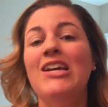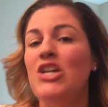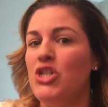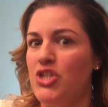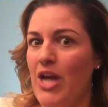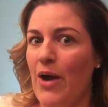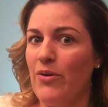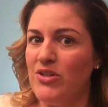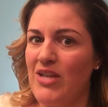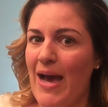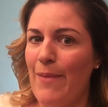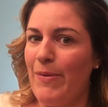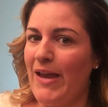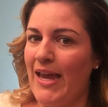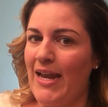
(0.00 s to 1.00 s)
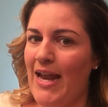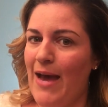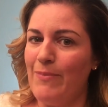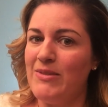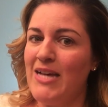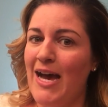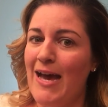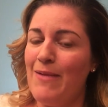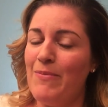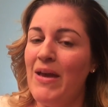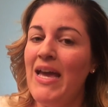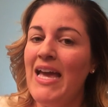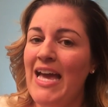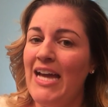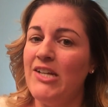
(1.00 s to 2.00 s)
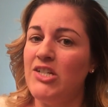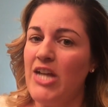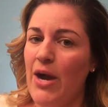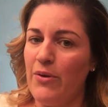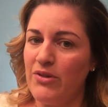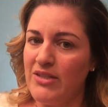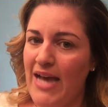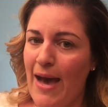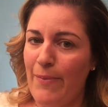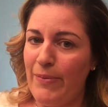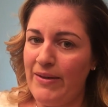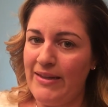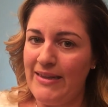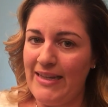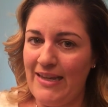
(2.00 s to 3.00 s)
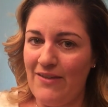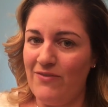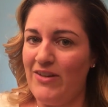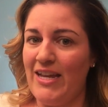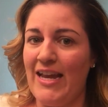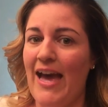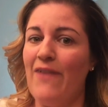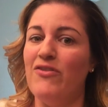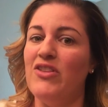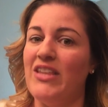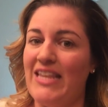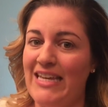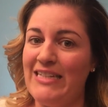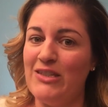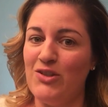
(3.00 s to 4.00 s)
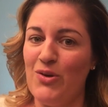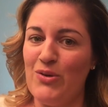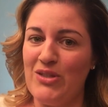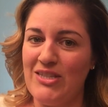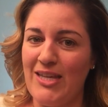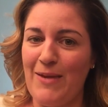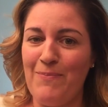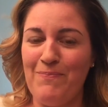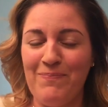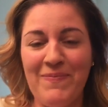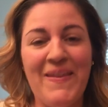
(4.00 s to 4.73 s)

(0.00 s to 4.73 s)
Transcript: Showers happen at nap time and showers happen in the evening after the kids go to sleep.